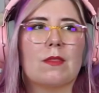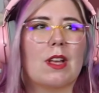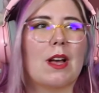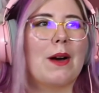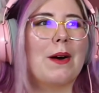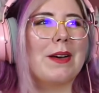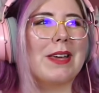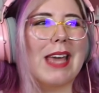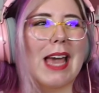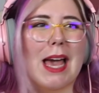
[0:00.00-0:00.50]

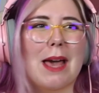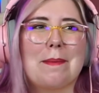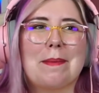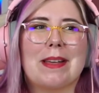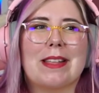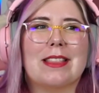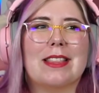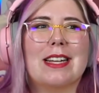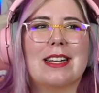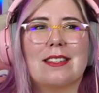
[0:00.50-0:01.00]
Oh yeah, I
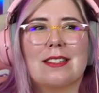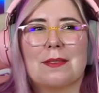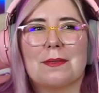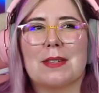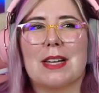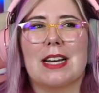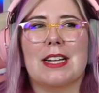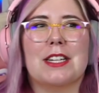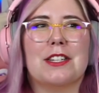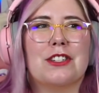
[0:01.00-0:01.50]
bet things have
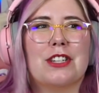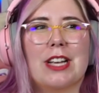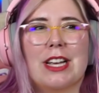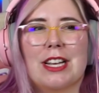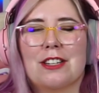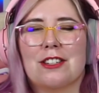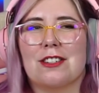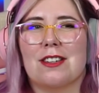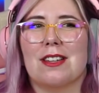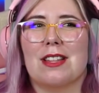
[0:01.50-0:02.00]
kind of
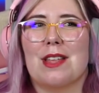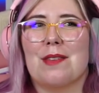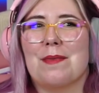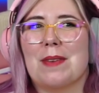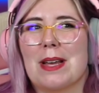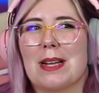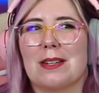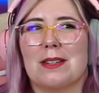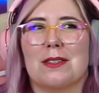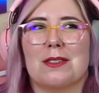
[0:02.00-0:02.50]
changed now that
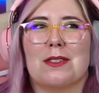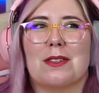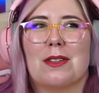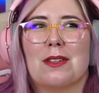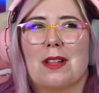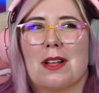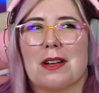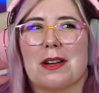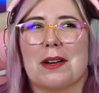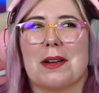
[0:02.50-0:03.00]
Vander's no
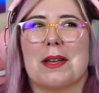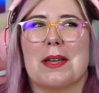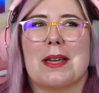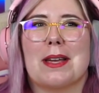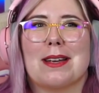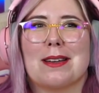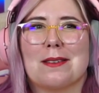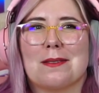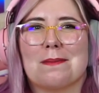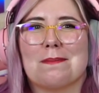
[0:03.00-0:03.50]
longer
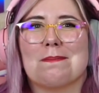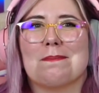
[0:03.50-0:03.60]
here.